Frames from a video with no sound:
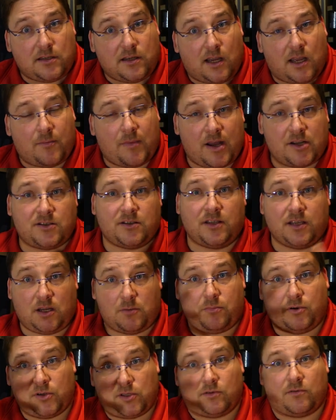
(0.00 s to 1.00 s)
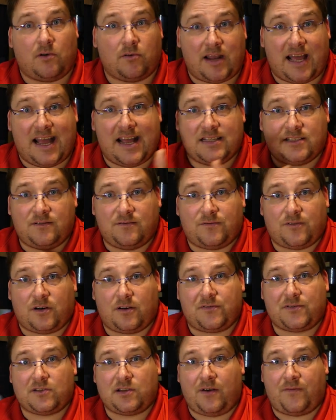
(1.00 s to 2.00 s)
I imagine they can put their own ads in
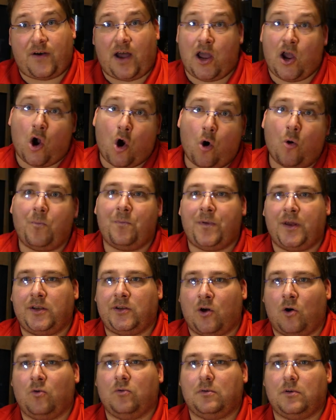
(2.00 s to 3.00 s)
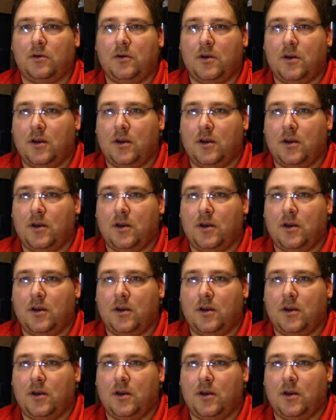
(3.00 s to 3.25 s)
front of stuff. I hope they don't.